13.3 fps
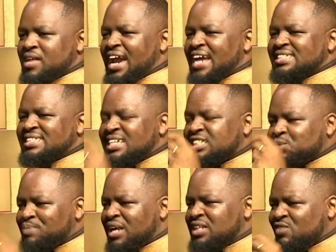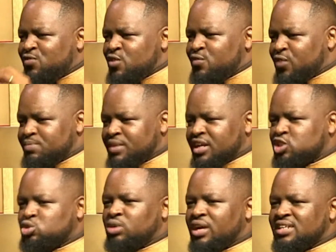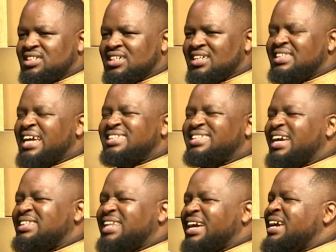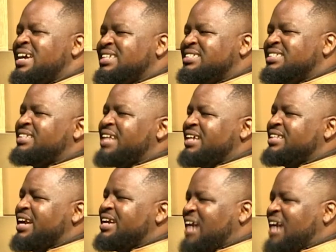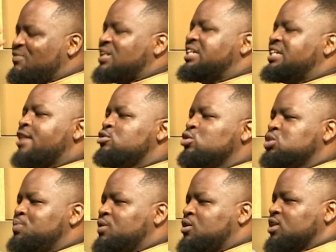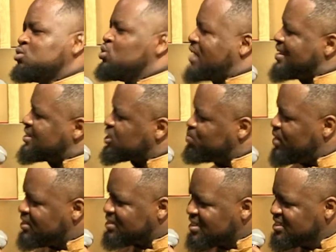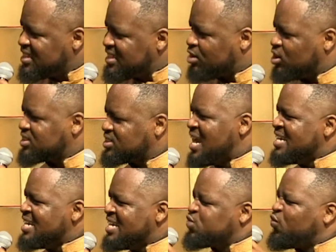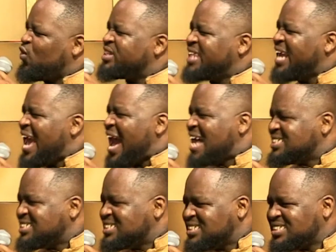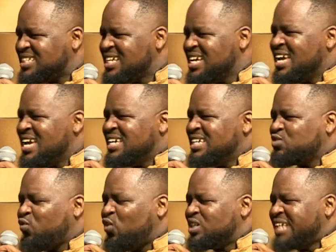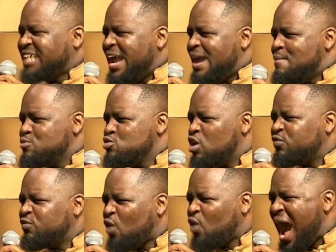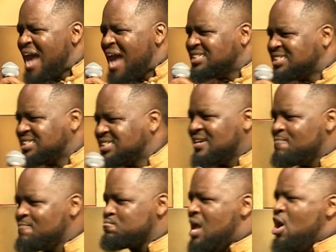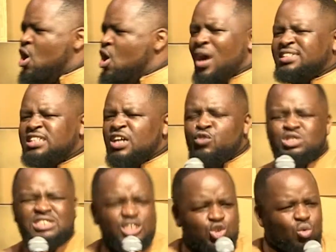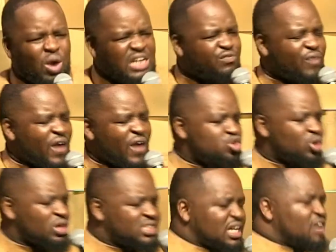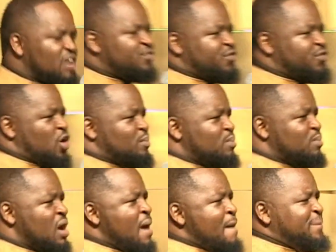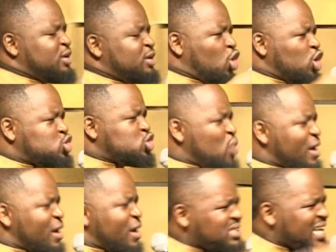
and they smell the food from the restaurant, they, they, they, they, they, they cover their nose because we can't smell things here because it's for theirs. It's for them, not for us. What have you disqualified yourself from? Because you are not